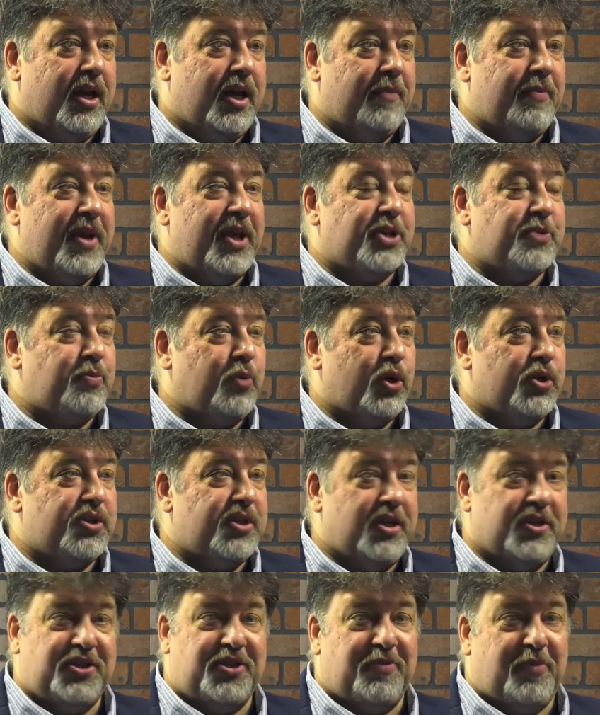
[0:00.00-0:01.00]
It makes more
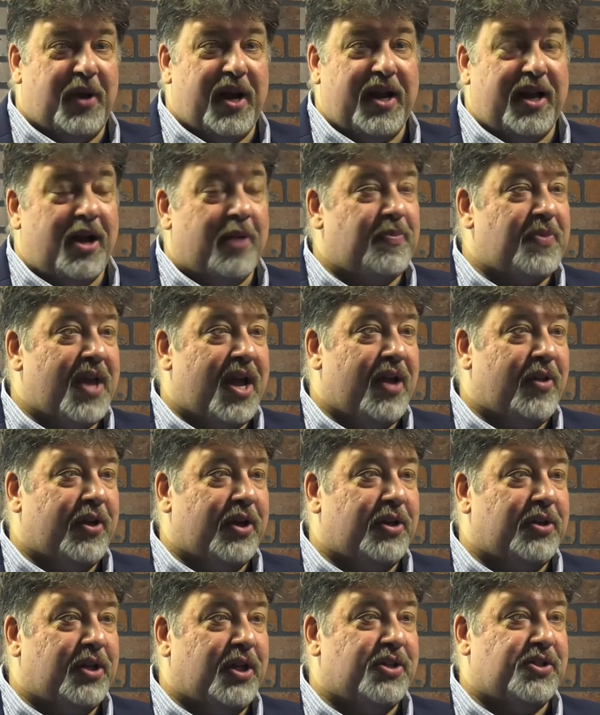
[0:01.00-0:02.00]
sense to break up now than
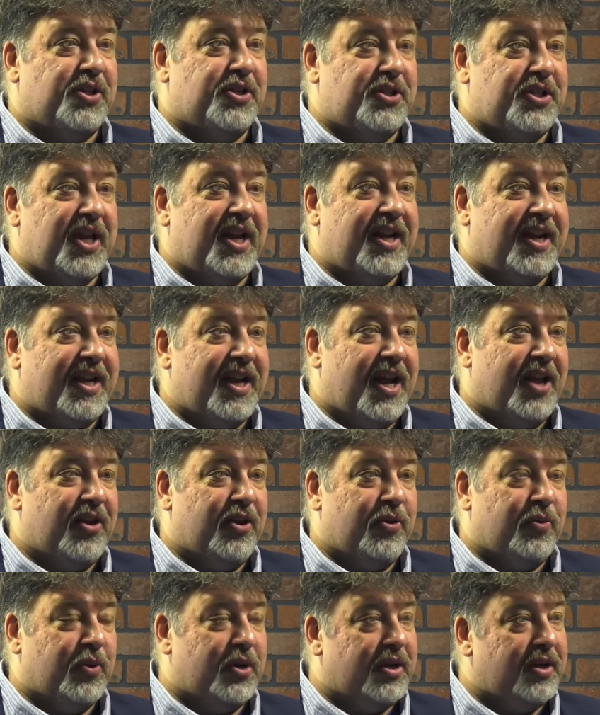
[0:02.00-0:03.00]
it does to stay
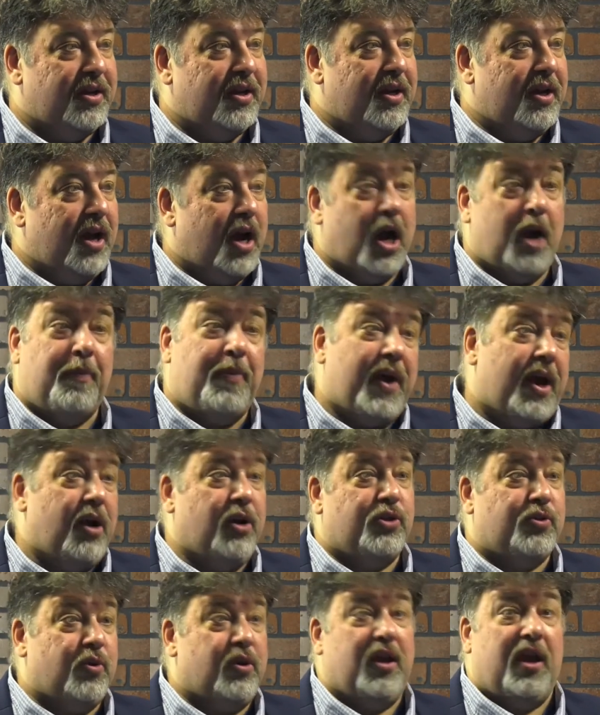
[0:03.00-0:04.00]
together. When our
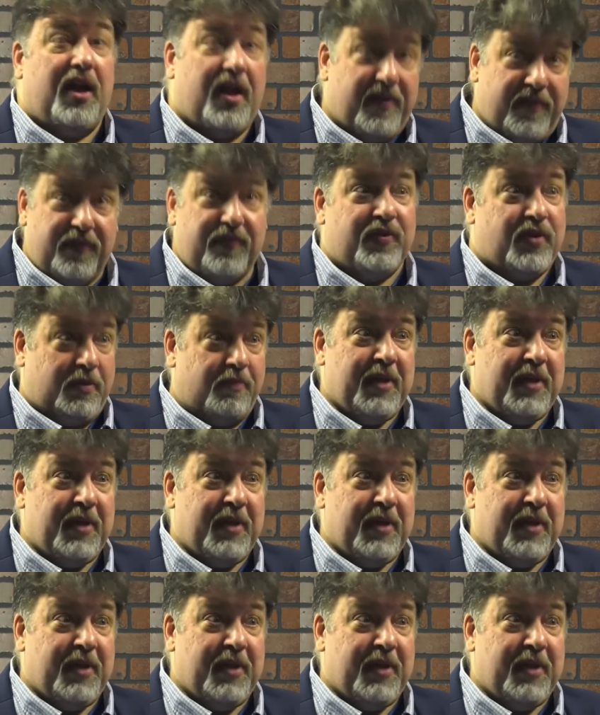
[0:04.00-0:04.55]
parents were alive, it